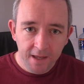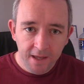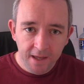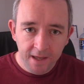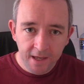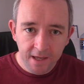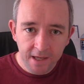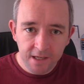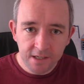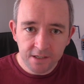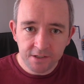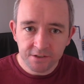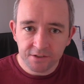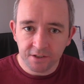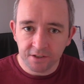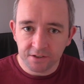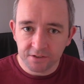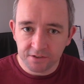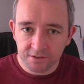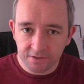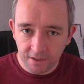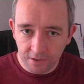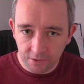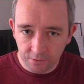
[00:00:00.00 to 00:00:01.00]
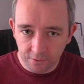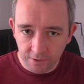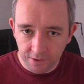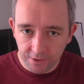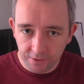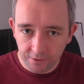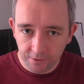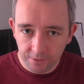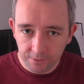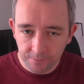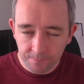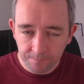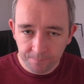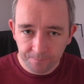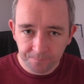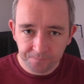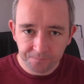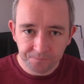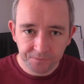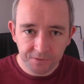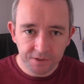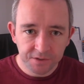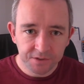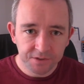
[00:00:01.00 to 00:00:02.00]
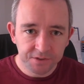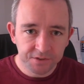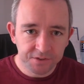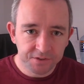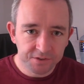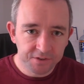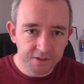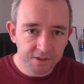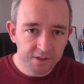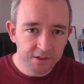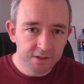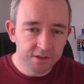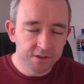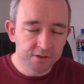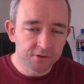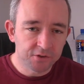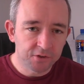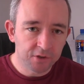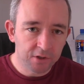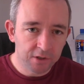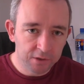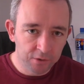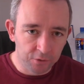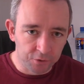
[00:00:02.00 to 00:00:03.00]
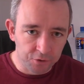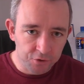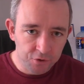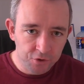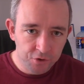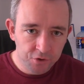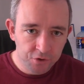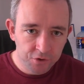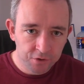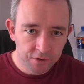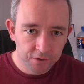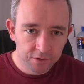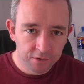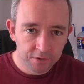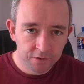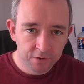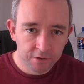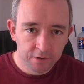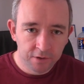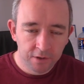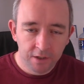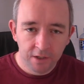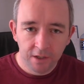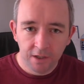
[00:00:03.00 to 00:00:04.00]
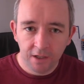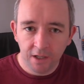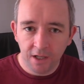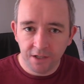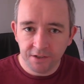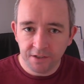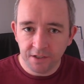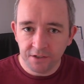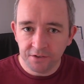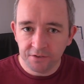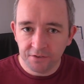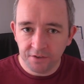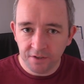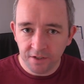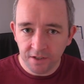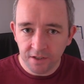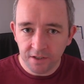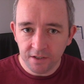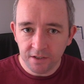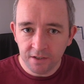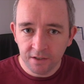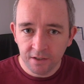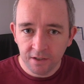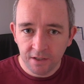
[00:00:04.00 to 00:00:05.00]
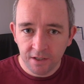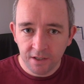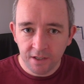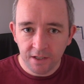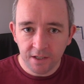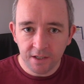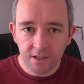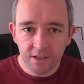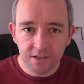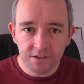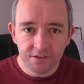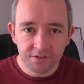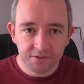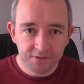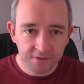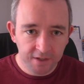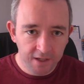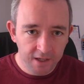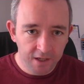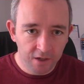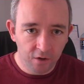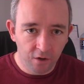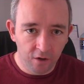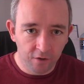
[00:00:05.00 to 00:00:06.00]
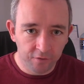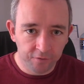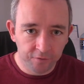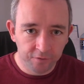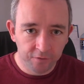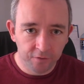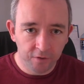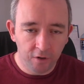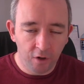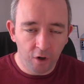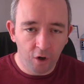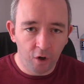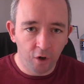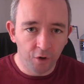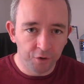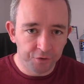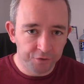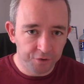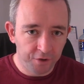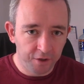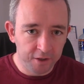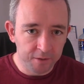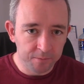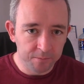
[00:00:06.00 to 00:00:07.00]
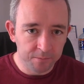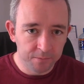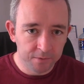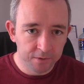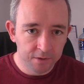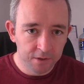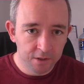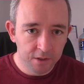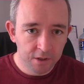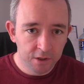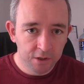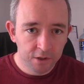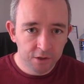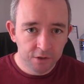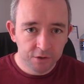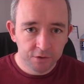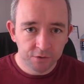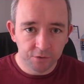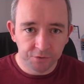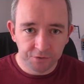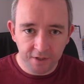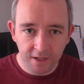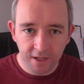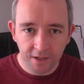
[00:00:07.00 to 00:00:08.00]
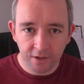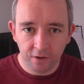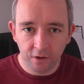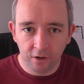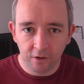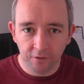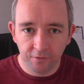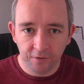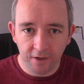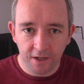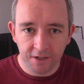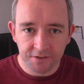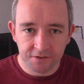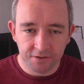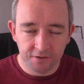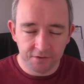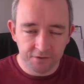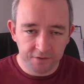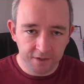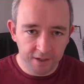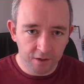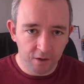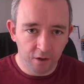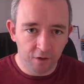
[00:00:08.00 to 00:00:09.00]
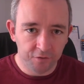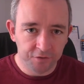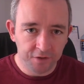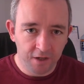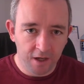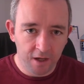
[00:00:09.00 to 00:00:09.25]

A is accelerator. C is clutch. And then T is takeoff or time. So takeoff as in take off the